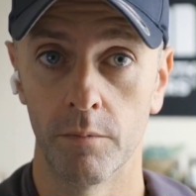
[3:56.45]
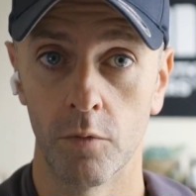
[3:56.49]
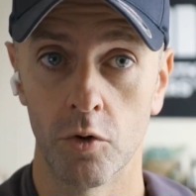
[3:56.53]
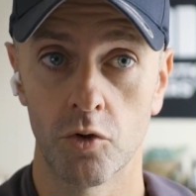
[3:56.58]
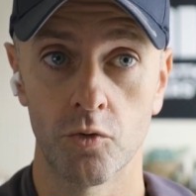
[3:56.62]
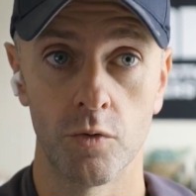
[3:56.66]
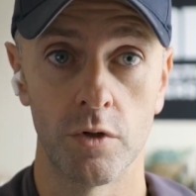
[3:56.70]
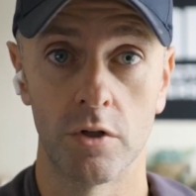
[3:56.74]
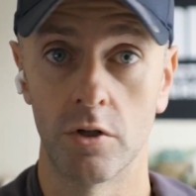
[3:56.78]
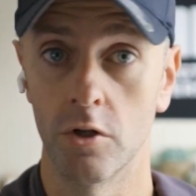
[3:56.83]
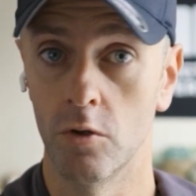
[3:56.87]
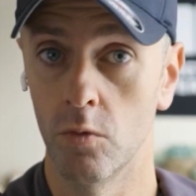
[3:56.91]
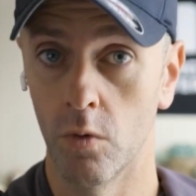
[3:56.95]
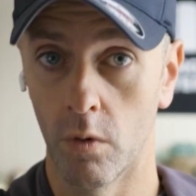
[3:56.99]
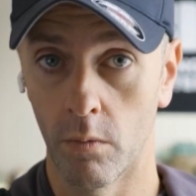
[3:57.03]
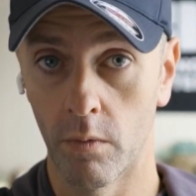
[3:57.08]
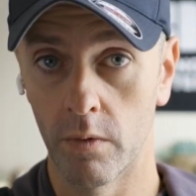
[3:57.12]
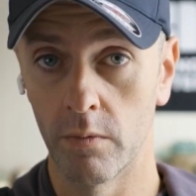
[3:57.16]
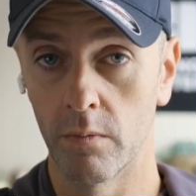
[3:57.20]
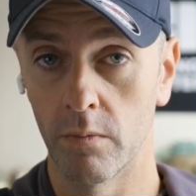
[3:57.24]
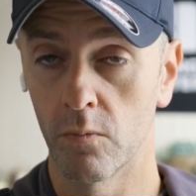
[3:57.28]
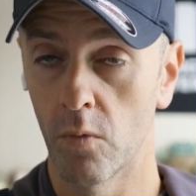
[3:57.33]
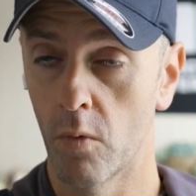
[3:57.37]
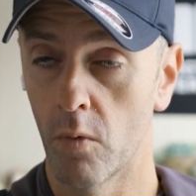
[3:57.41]
which we do when
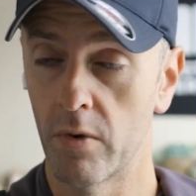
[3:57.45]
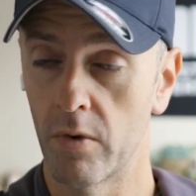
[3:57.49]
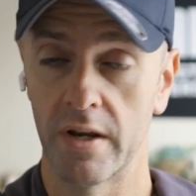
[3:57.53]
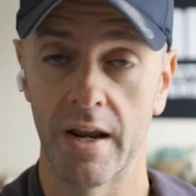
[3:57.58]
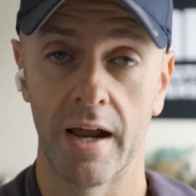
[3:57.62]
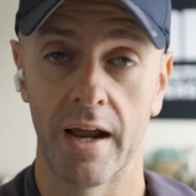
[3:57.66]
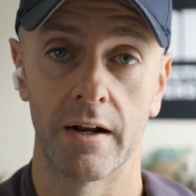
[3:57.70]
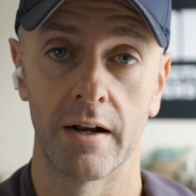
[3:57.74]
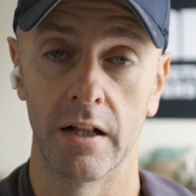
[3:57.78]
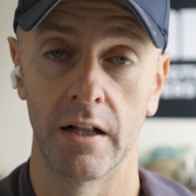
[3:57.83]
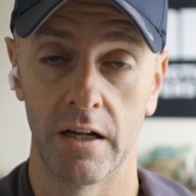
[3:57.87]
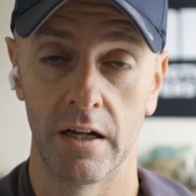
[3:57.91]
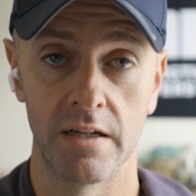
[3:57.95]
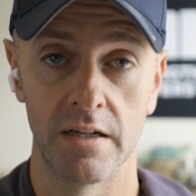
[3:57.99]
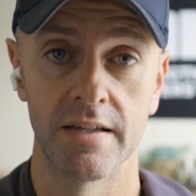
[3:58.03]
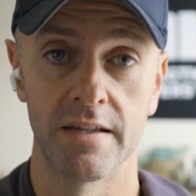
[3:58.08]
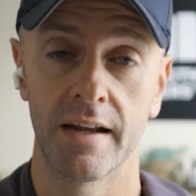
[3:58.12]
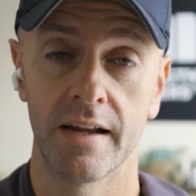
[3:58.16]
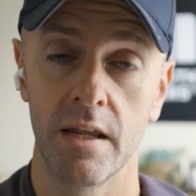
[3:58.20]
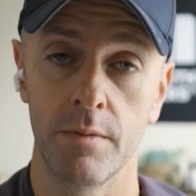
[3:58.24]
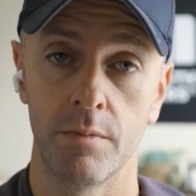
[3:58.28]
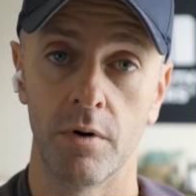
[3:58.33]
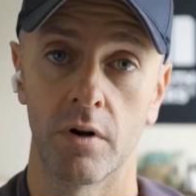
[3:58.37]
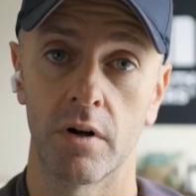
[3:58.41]
we when we analyze
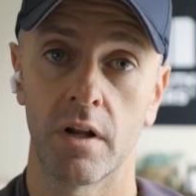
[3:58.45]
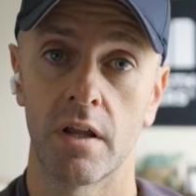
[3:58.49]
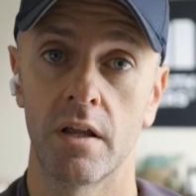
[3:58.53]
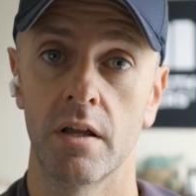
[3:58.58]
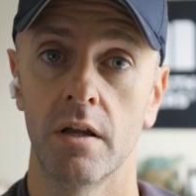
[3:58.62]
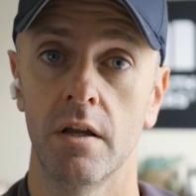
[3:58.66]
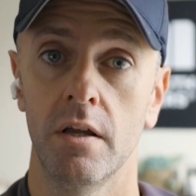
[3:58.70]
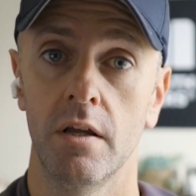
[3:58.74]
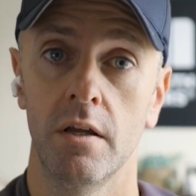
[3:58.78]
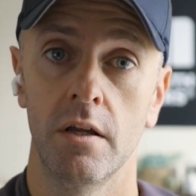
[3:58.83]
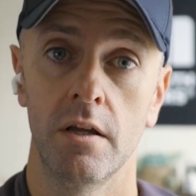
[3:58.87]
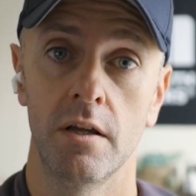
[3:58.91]
anybody,